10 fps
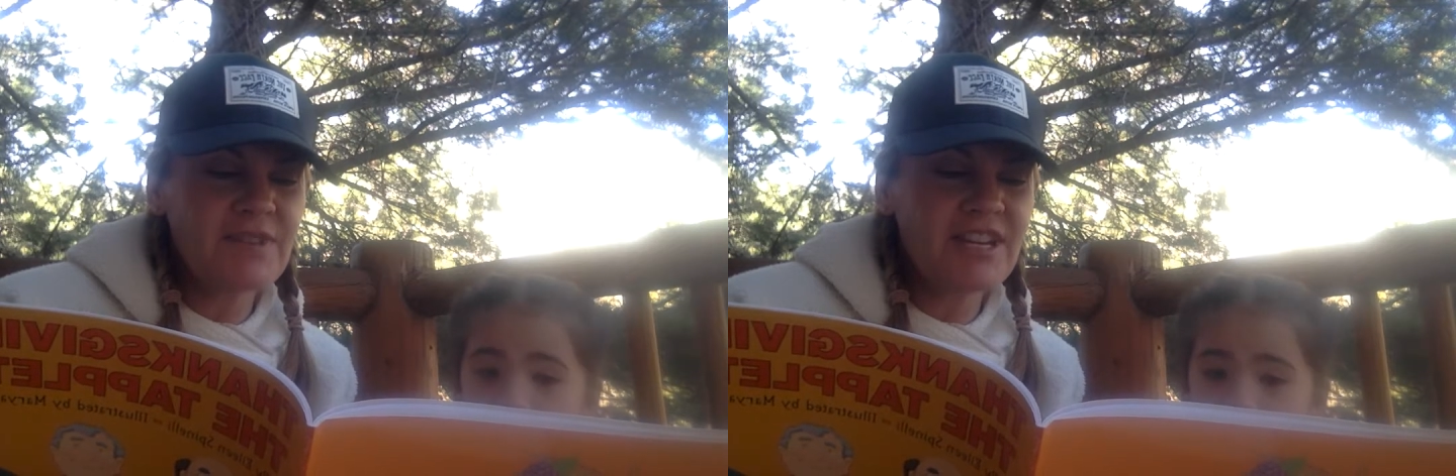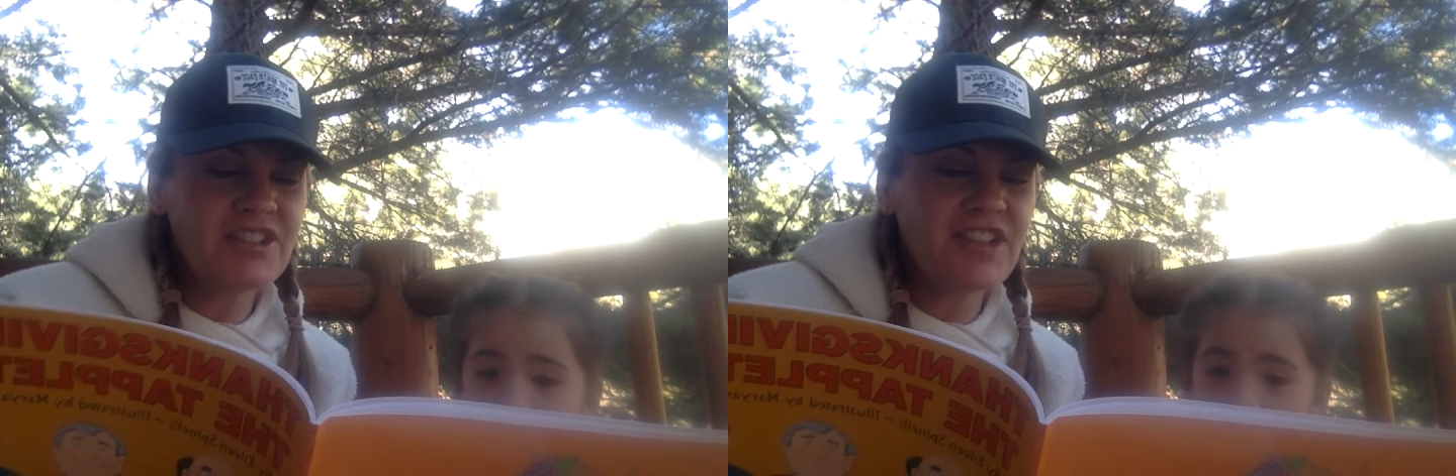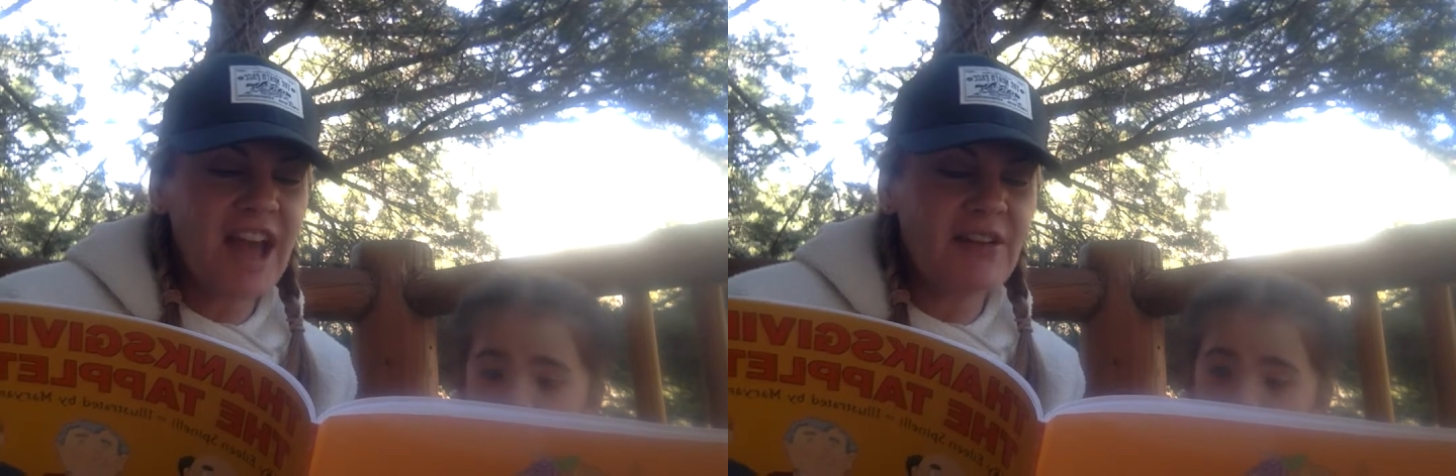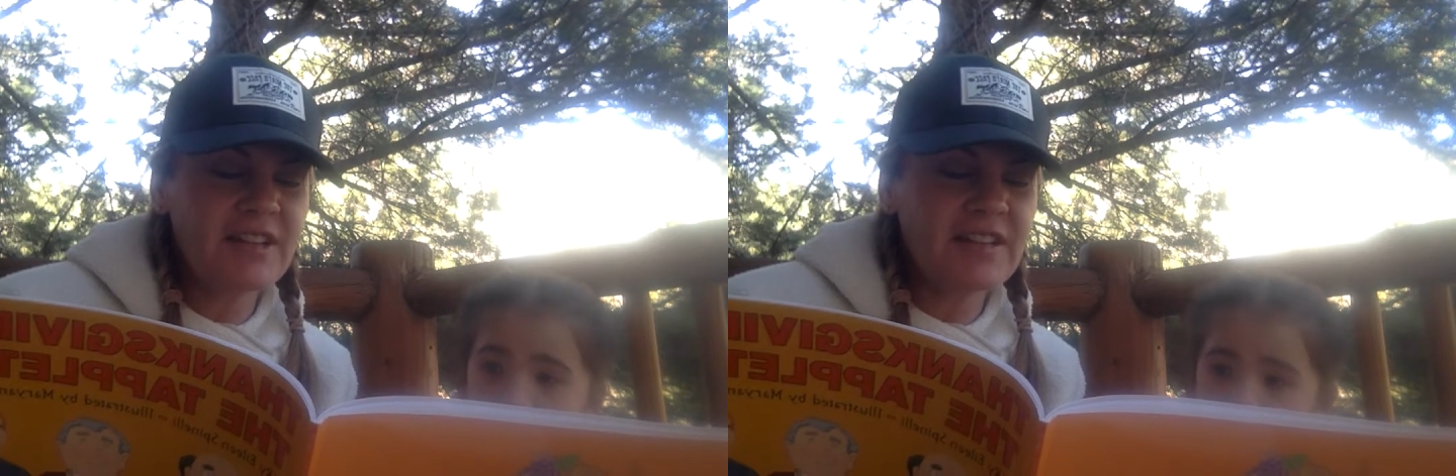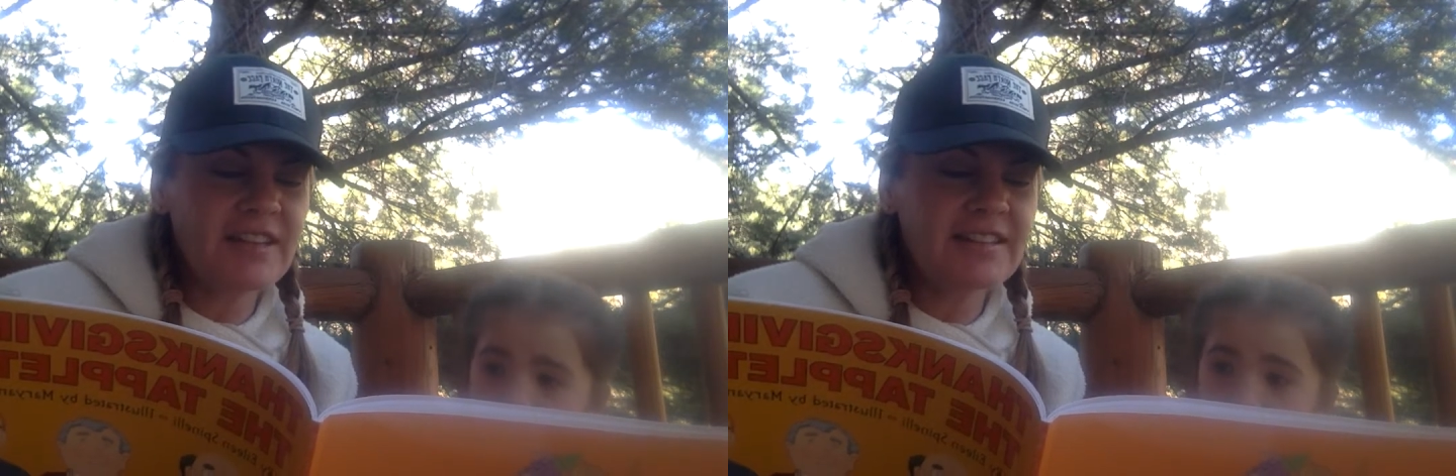reached out
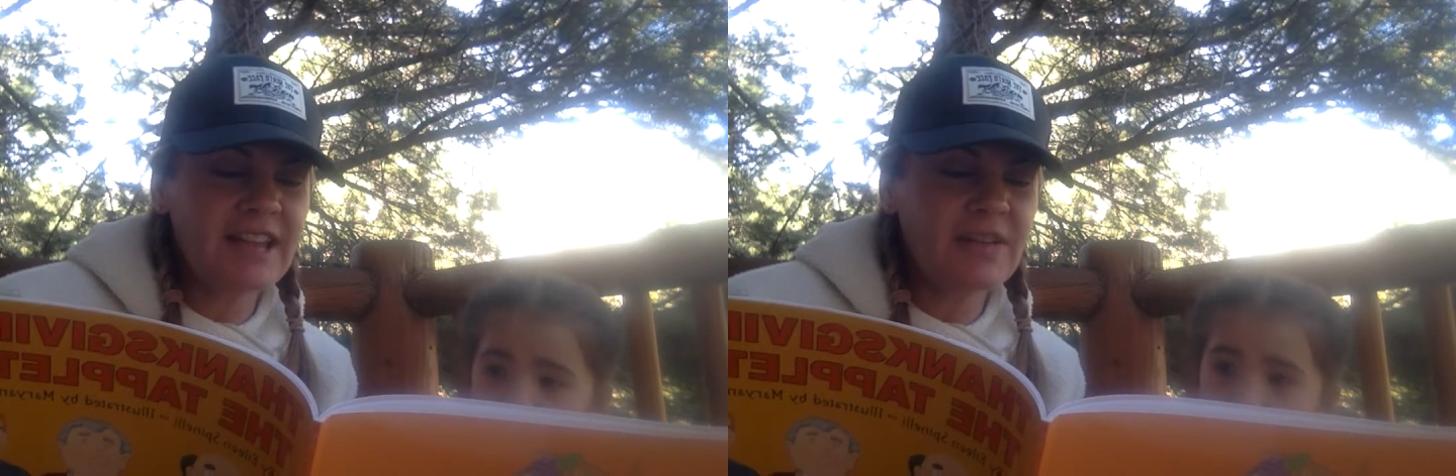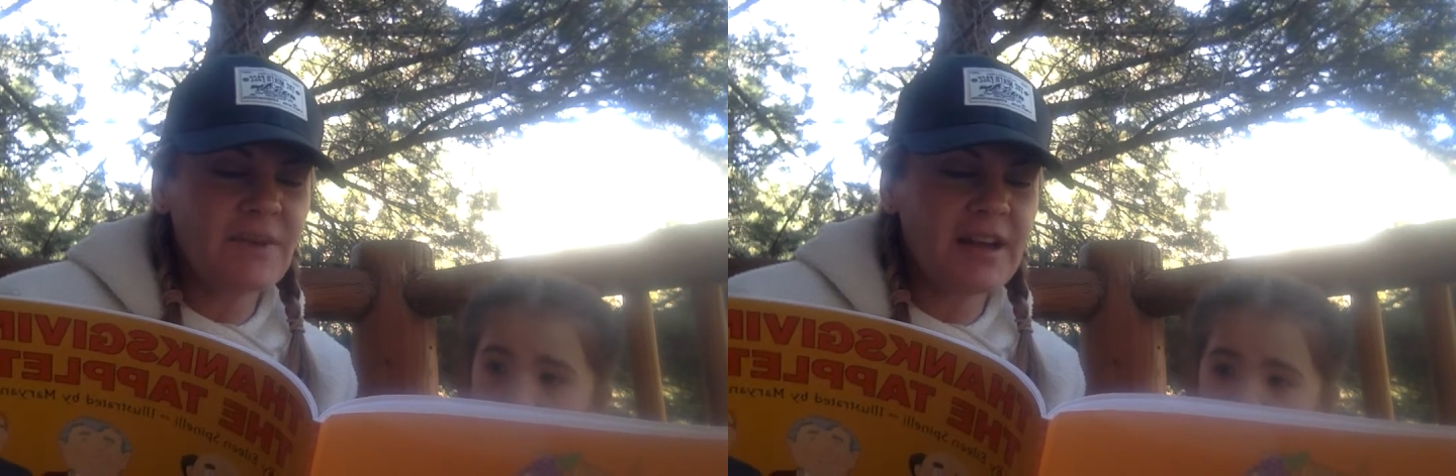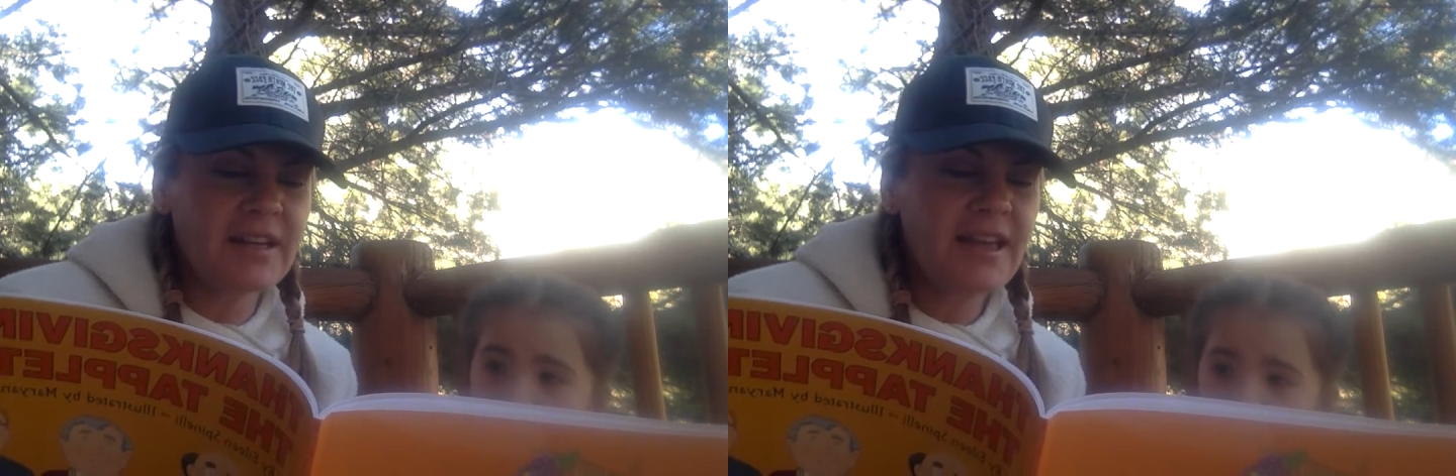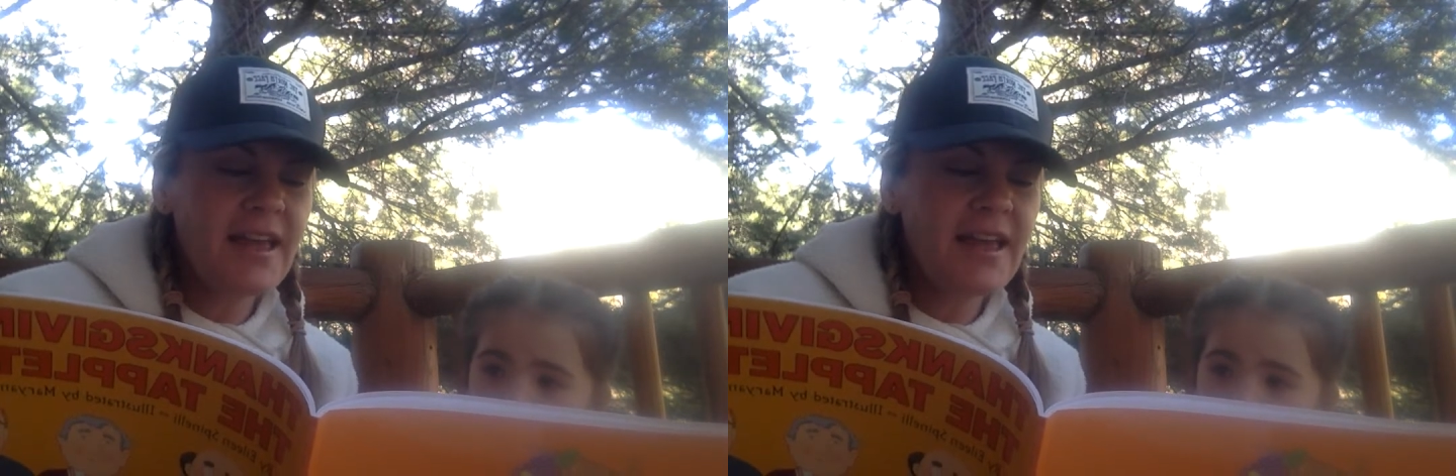onto the sidewalk.